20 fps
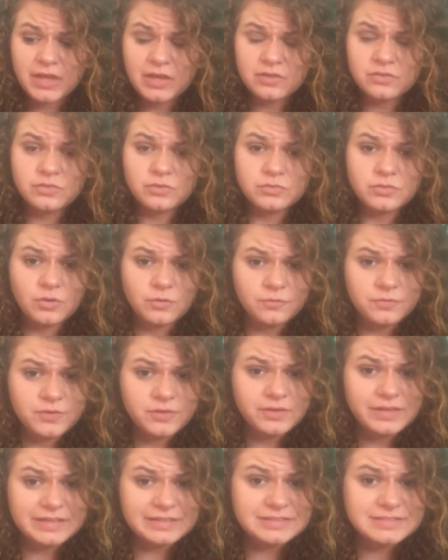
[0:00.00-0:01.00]
So don't
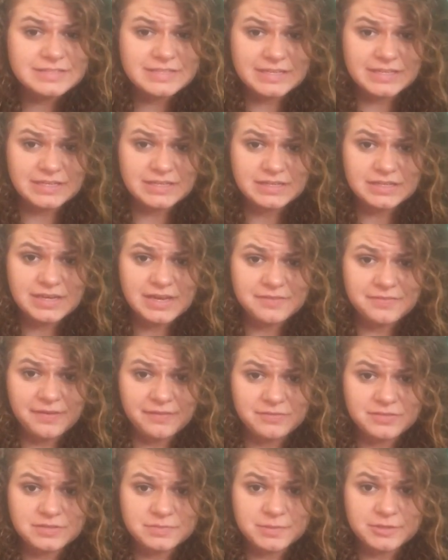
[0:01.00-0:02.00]
feel guilty if you
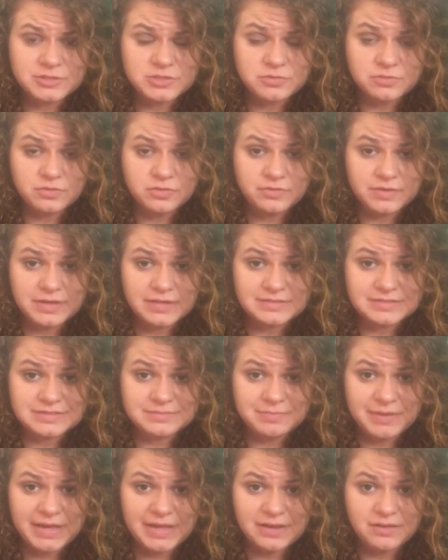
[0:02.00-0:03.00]
have to spend 2 or 3 days
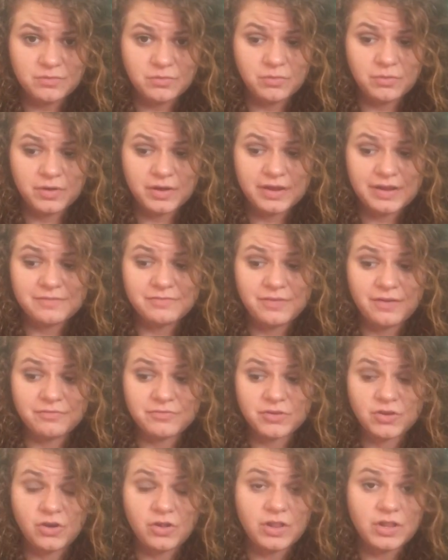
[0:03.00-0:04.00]
in bed, or if you have
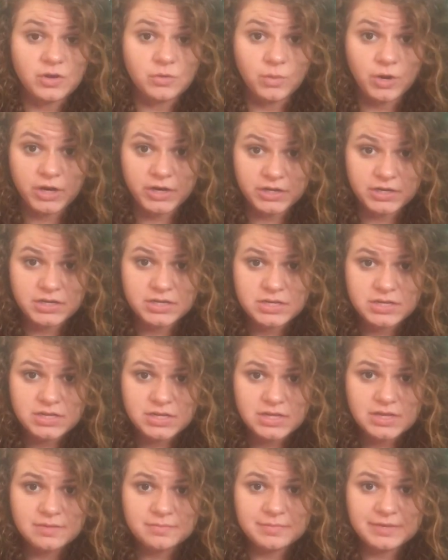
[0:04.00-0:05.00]
to call out of work
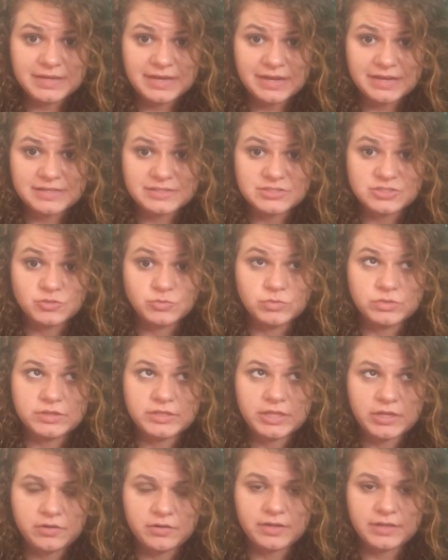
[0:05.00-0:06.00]
because you
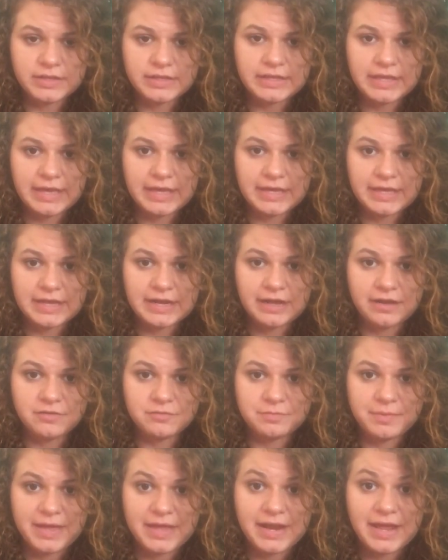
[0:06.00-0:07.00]
literally can't get out
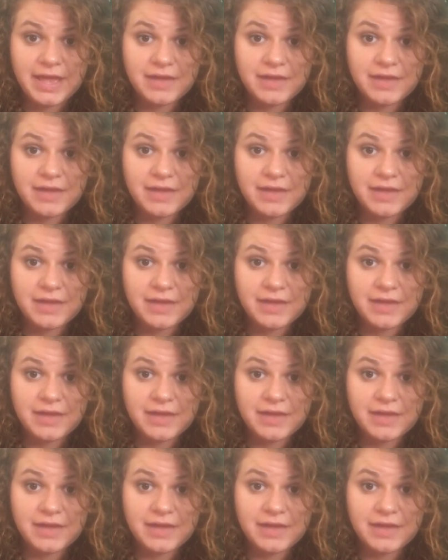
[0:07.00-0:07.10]
of bed.